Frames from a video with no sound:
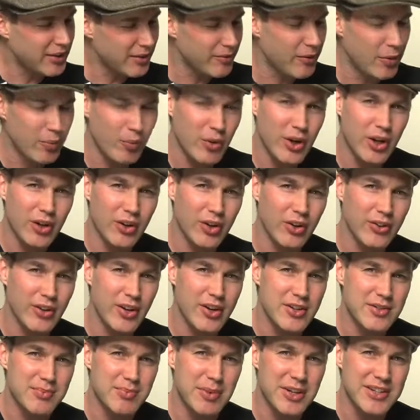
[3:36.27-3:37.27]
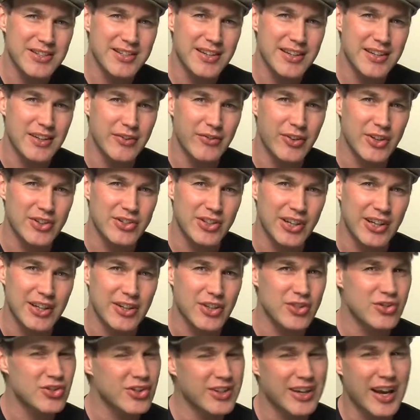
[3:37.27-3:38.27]
them and work on those bits individually
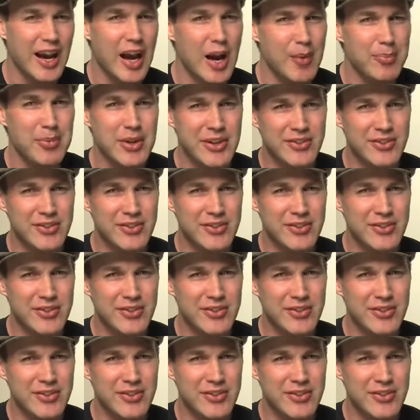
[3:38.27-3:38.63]
because you can't